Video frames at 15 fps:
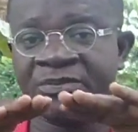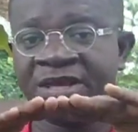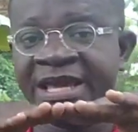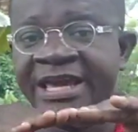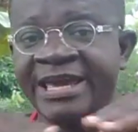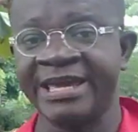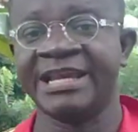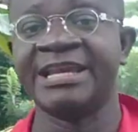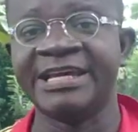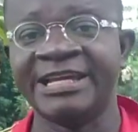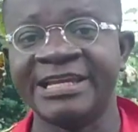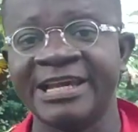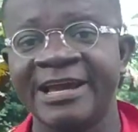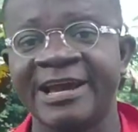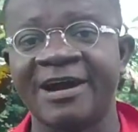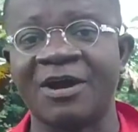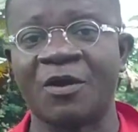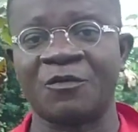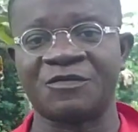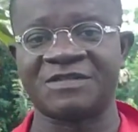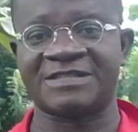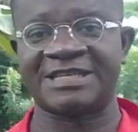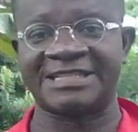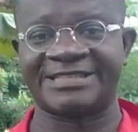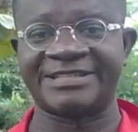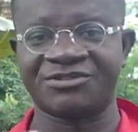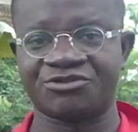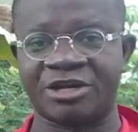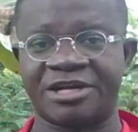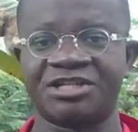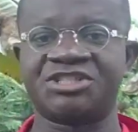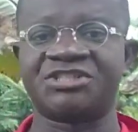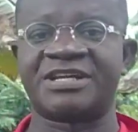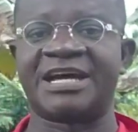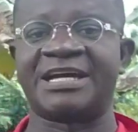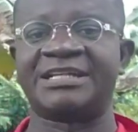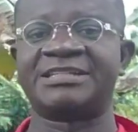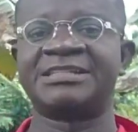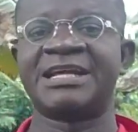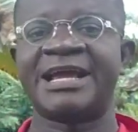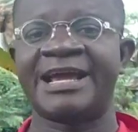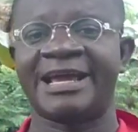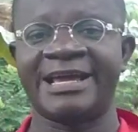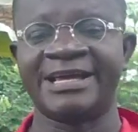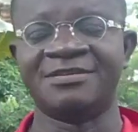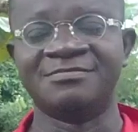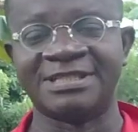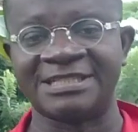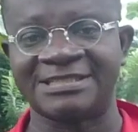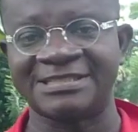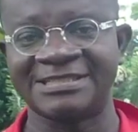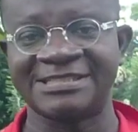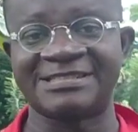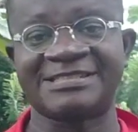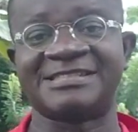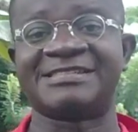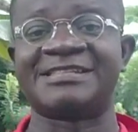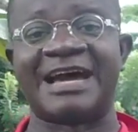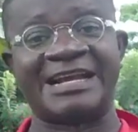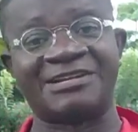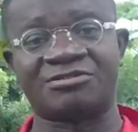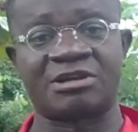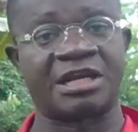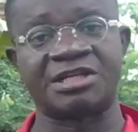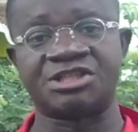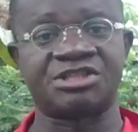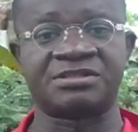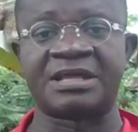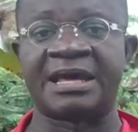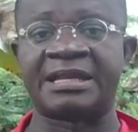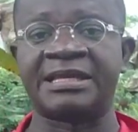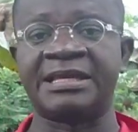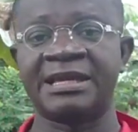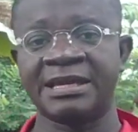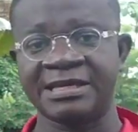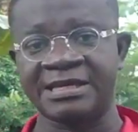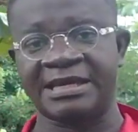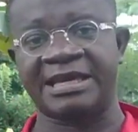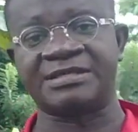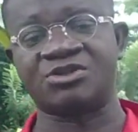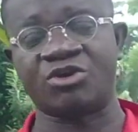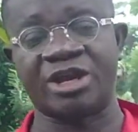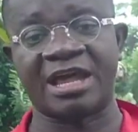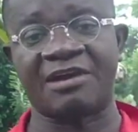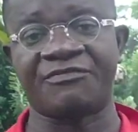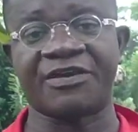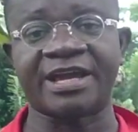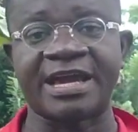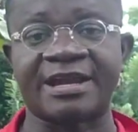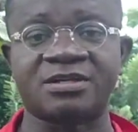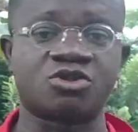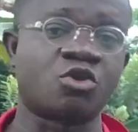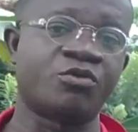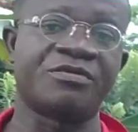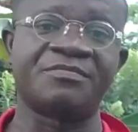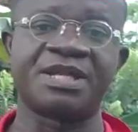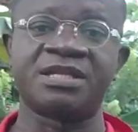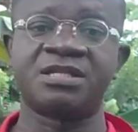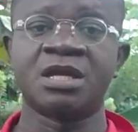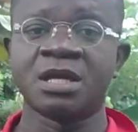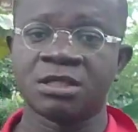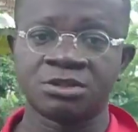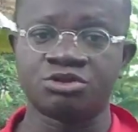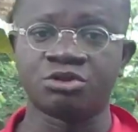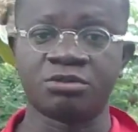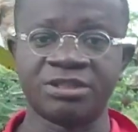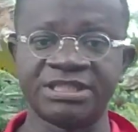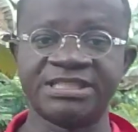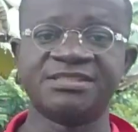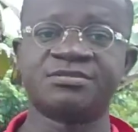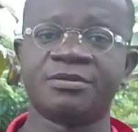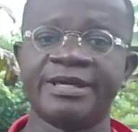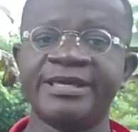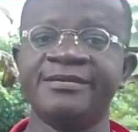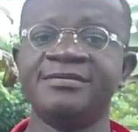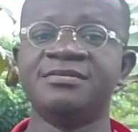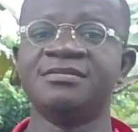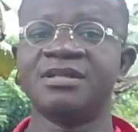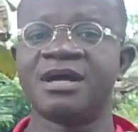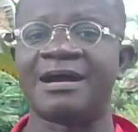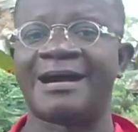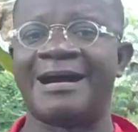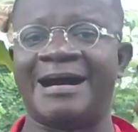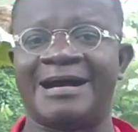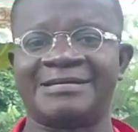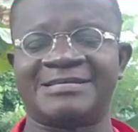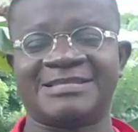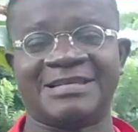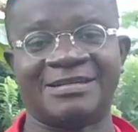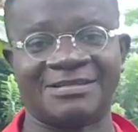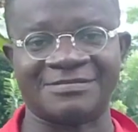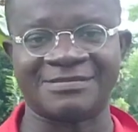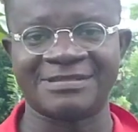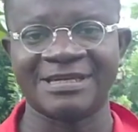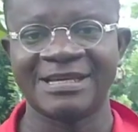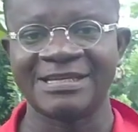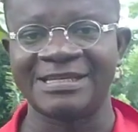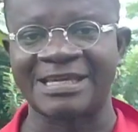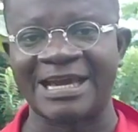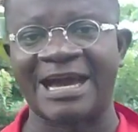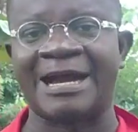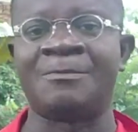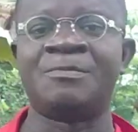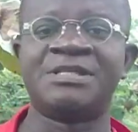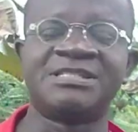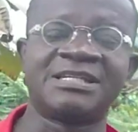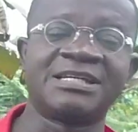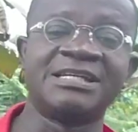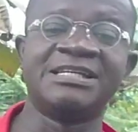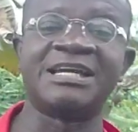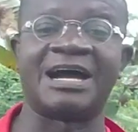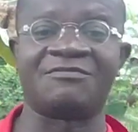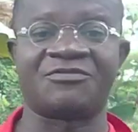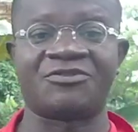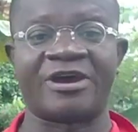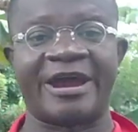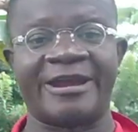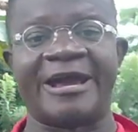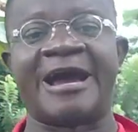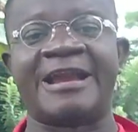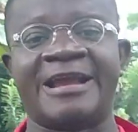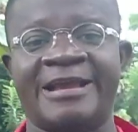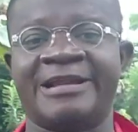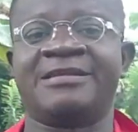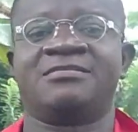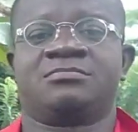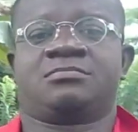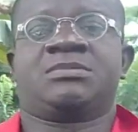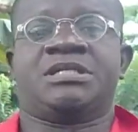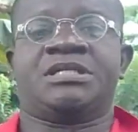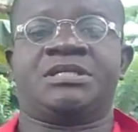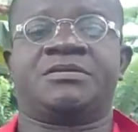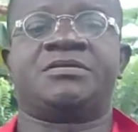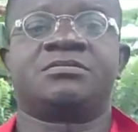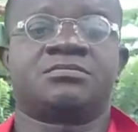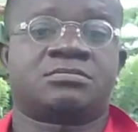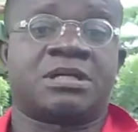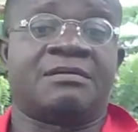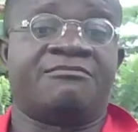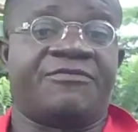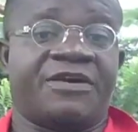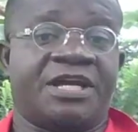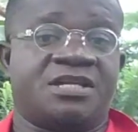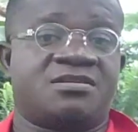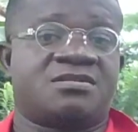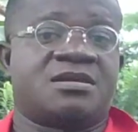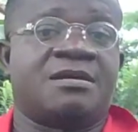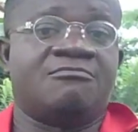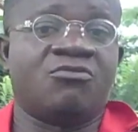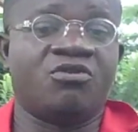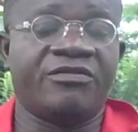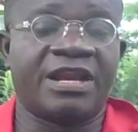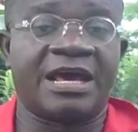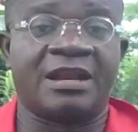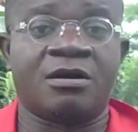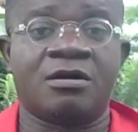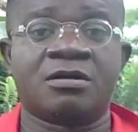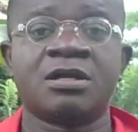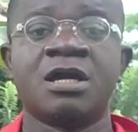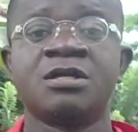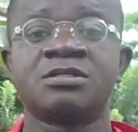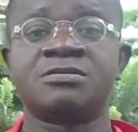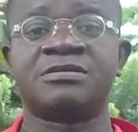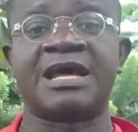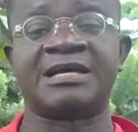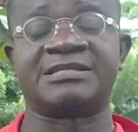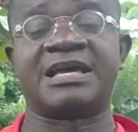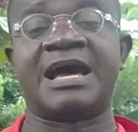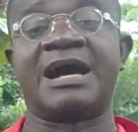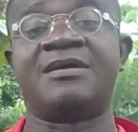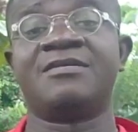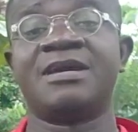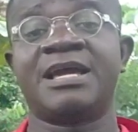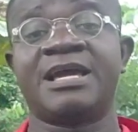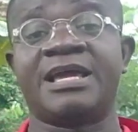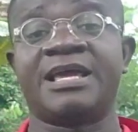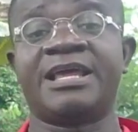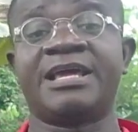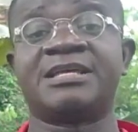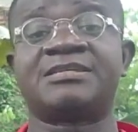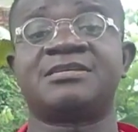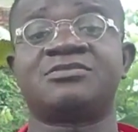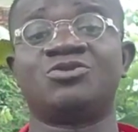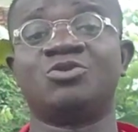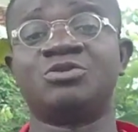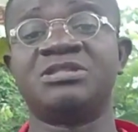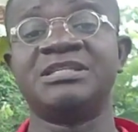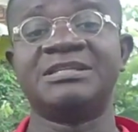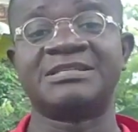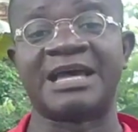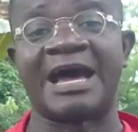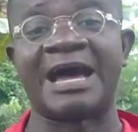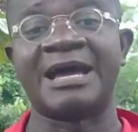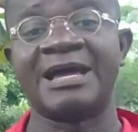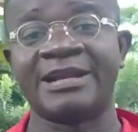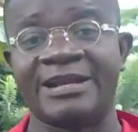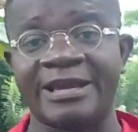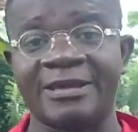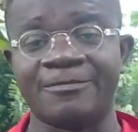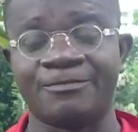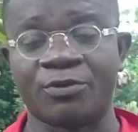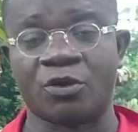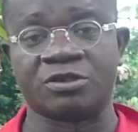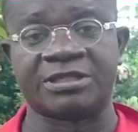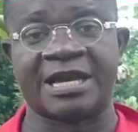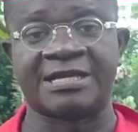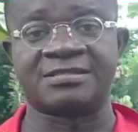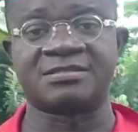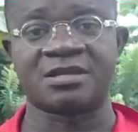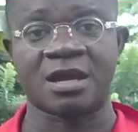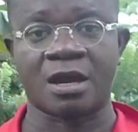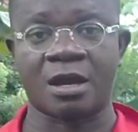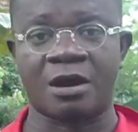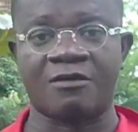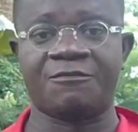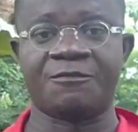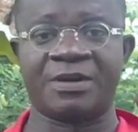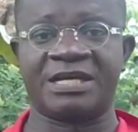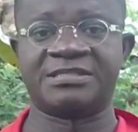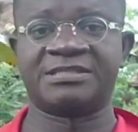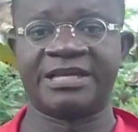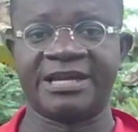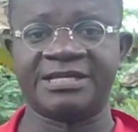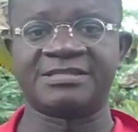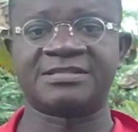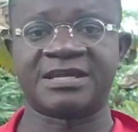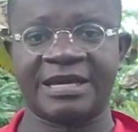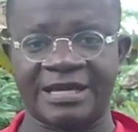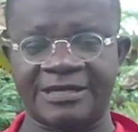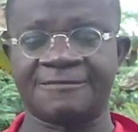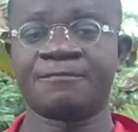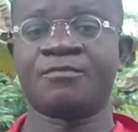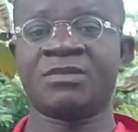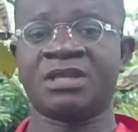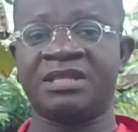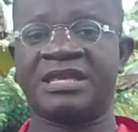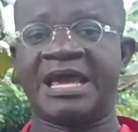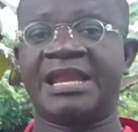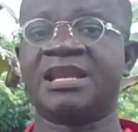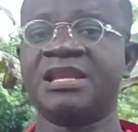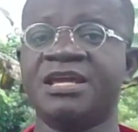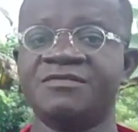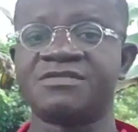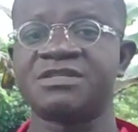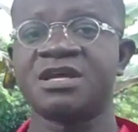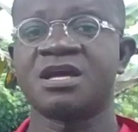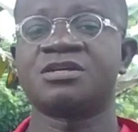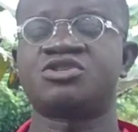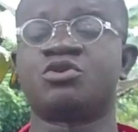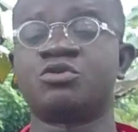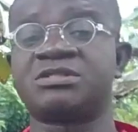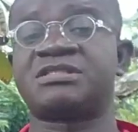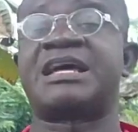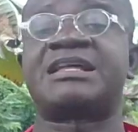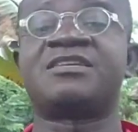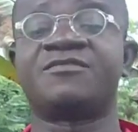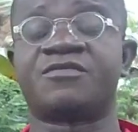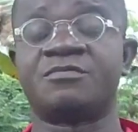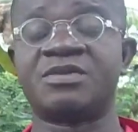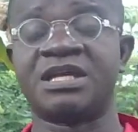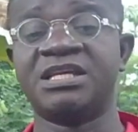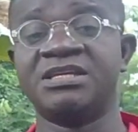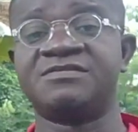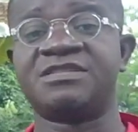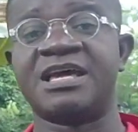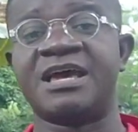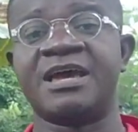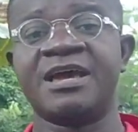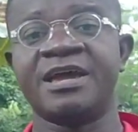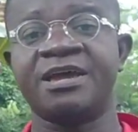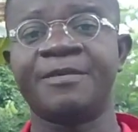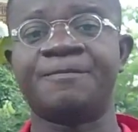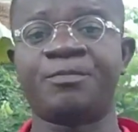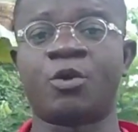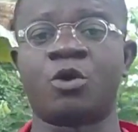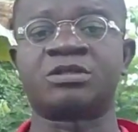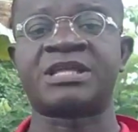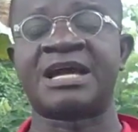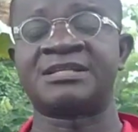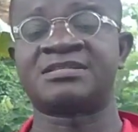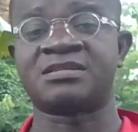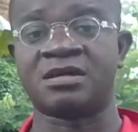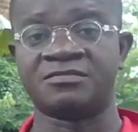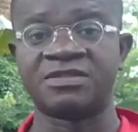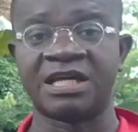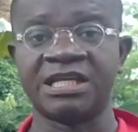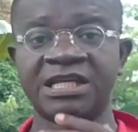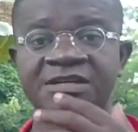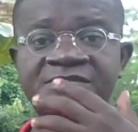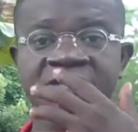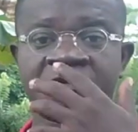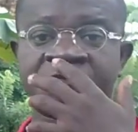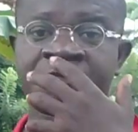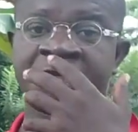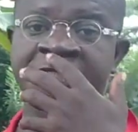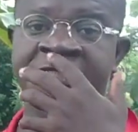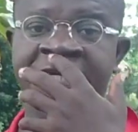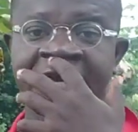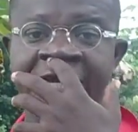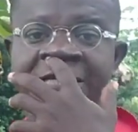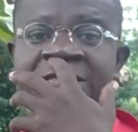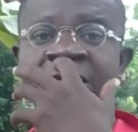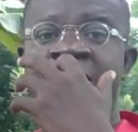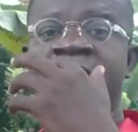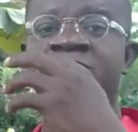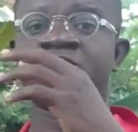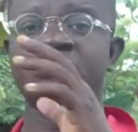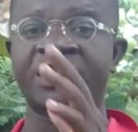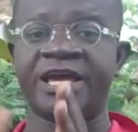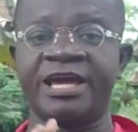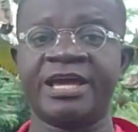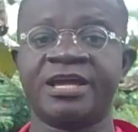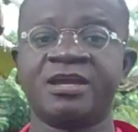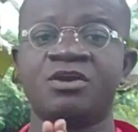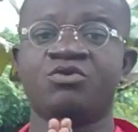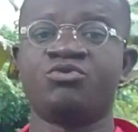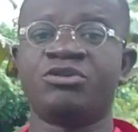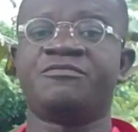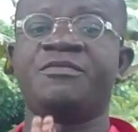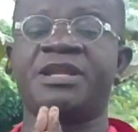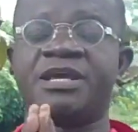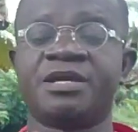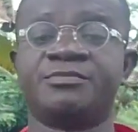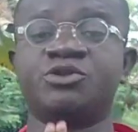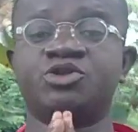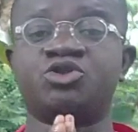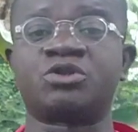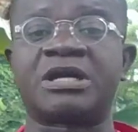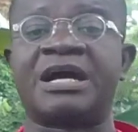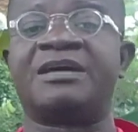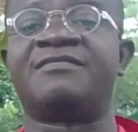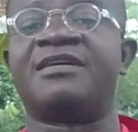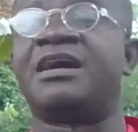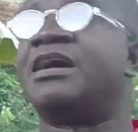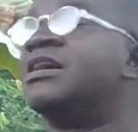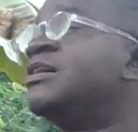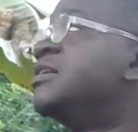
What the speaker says: healing of certain traditional ailment. This is done traditionally. Yeah, so in Africa, that's what we've been doing to heal ourselves. Yeah, basically I've tried that, and I'm fit, I'm moving along. So that's how it is. So these are the importance of plantains and their leaves. So starting from the leaves, the importance of the leaves of plantain. Today we've been able to cover